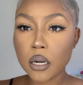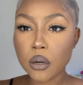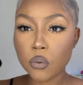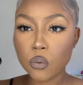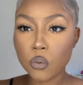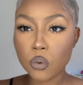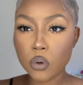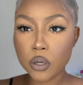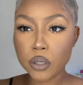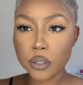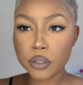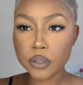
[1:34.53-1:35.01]
I
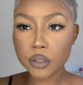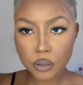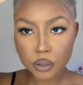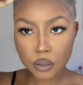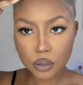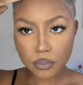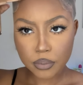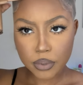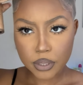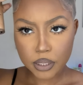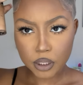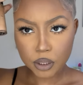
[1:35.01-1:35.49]
want to
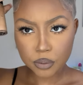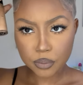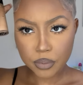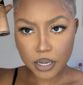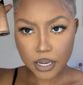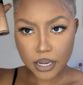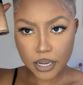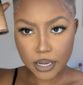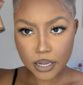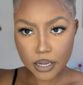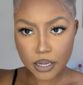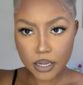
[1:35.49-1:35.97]
match my
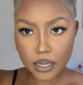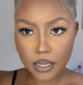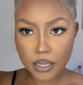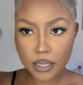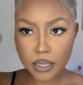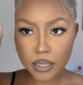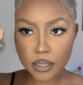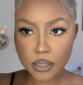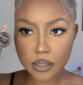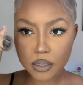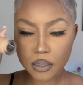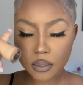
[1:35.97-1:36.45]

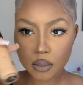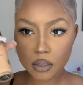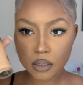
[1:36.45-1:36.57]
hairline